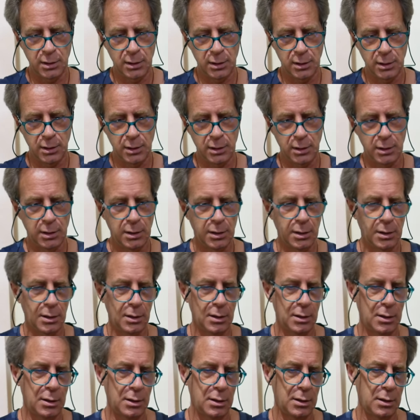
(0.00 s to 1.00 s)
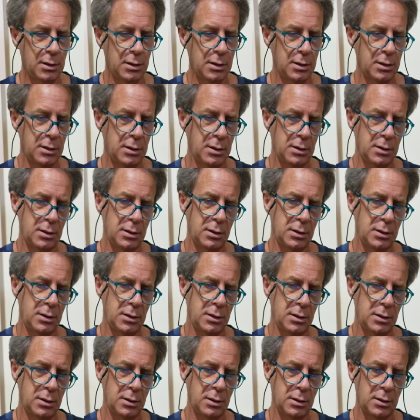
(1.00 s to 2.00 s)

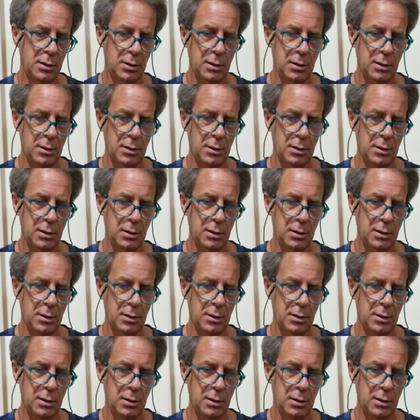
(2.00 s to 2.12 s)
(silence)